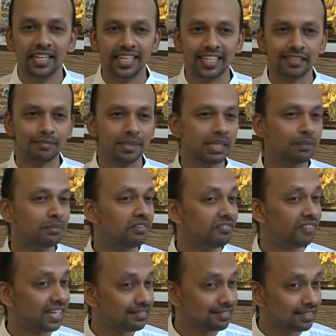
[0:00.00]
It has become a
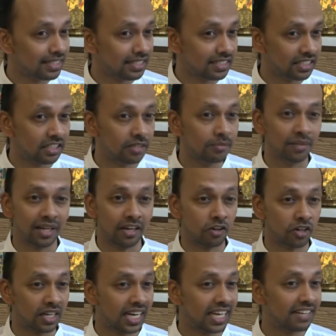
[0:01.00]
fancy term
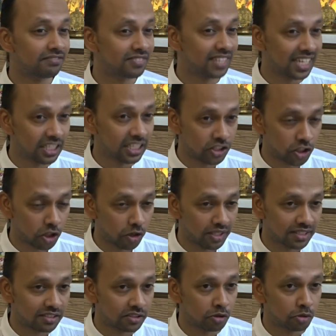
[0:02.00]
or a lifestyle
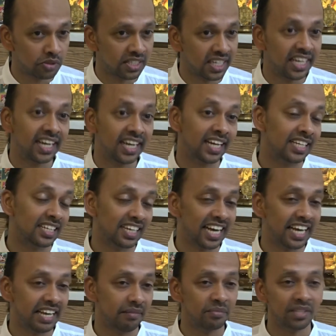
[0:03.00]
choice to say and
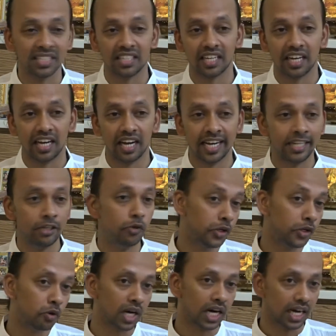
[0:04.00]
claim that I do
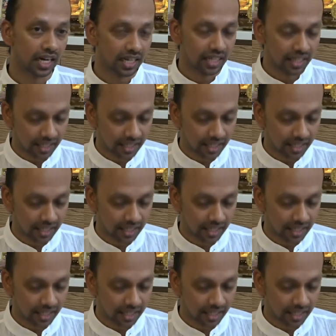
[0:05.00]
yoga,